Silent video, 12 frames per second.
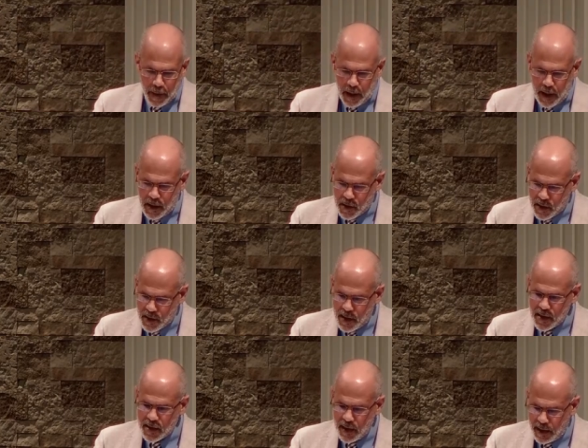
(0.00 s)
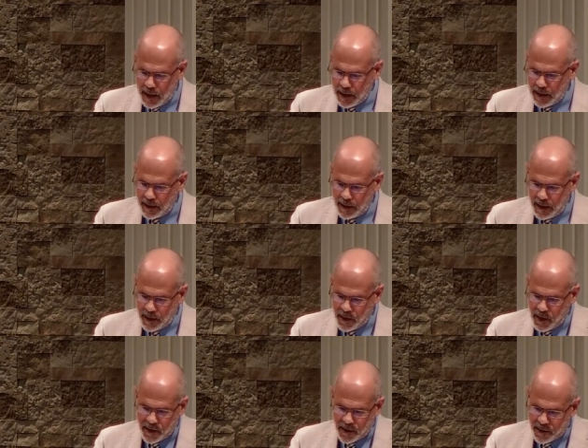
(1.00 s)
his assistant, and he, he
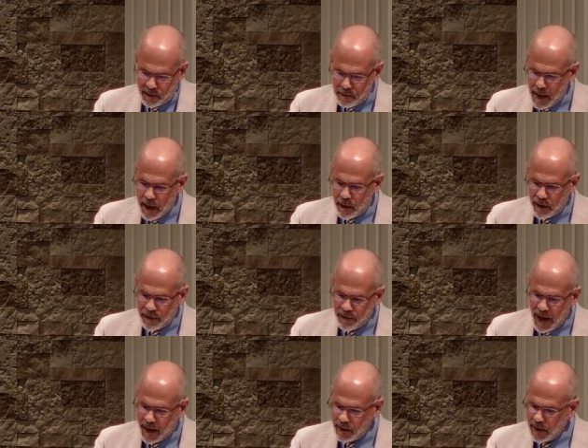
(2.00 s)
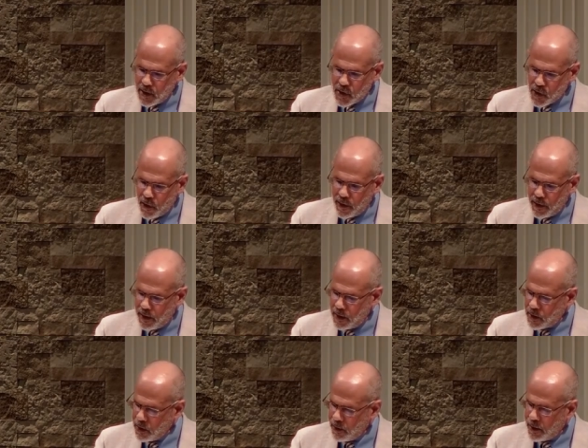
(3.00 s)
just matter of factly inserted
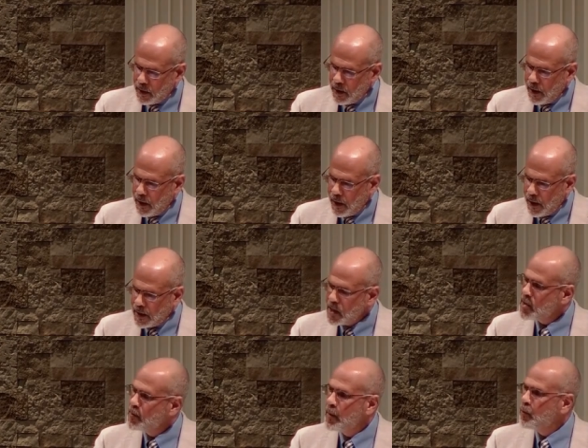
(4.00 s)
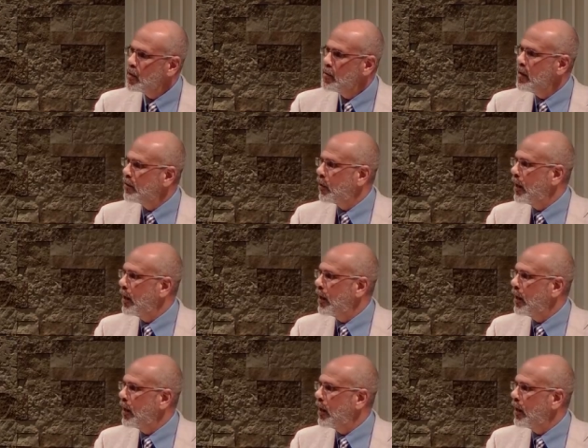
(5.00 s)
into it, and he's been with me for